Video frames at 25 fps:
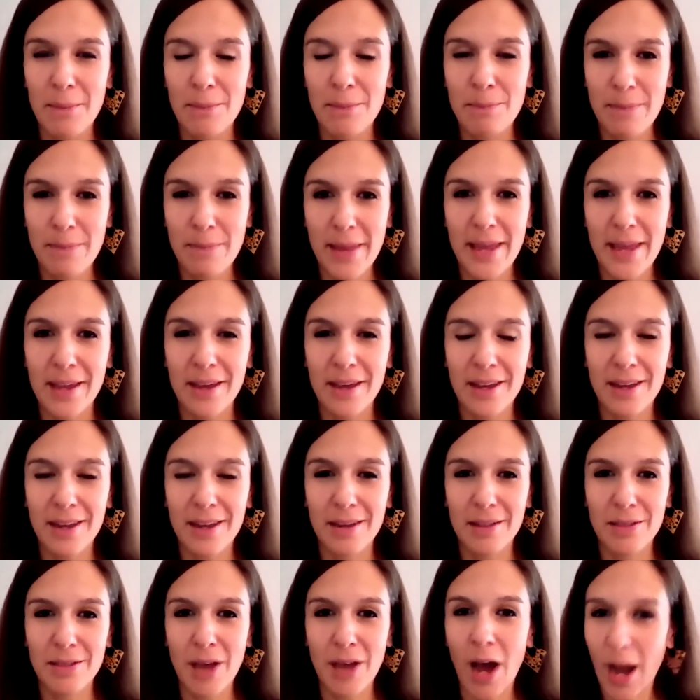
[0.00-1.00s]
make
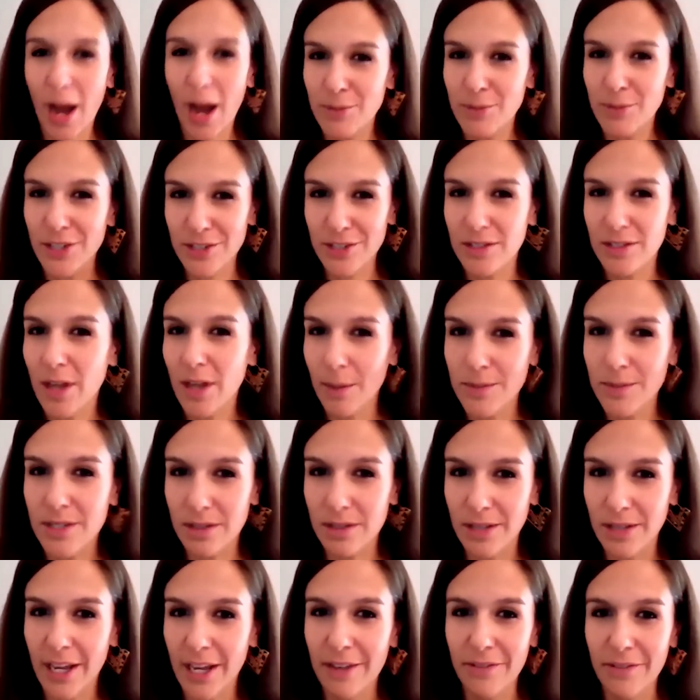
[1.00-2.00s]
the objects come to
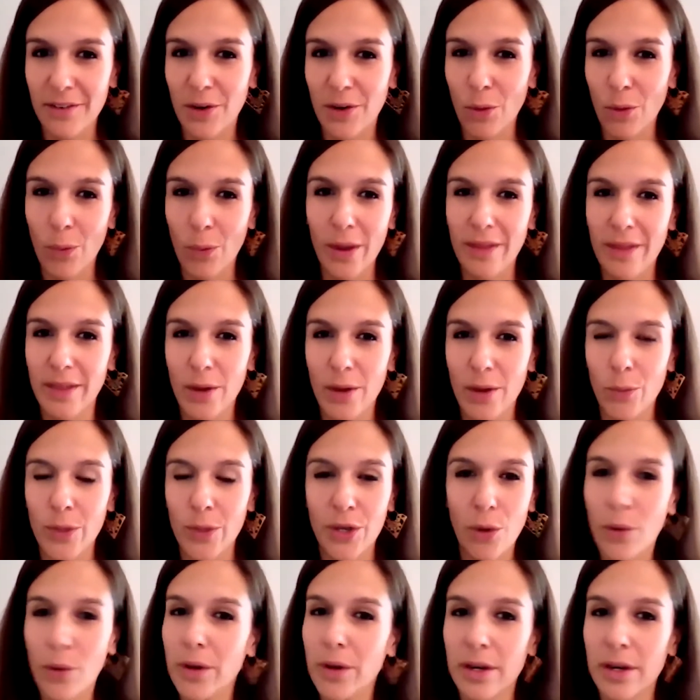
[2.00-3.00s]
life in a way that
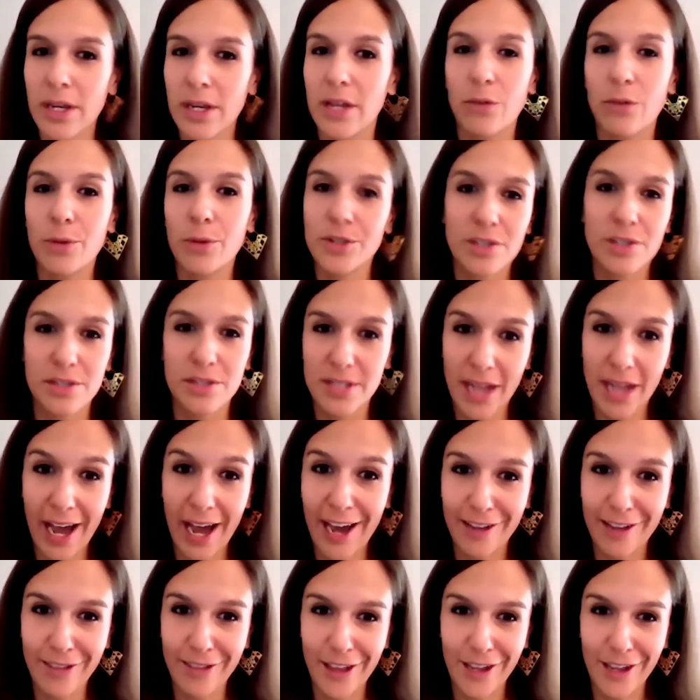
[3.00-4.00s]
we couldn't if we just
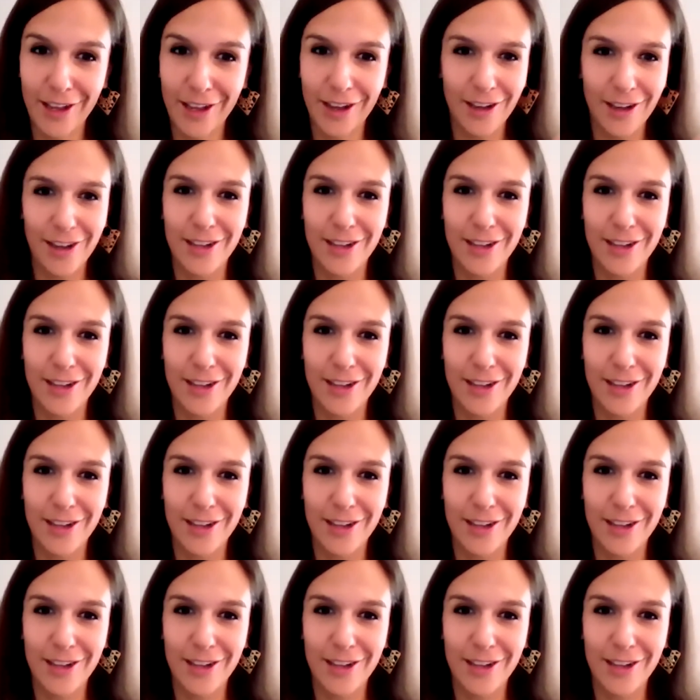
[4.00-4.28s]
had like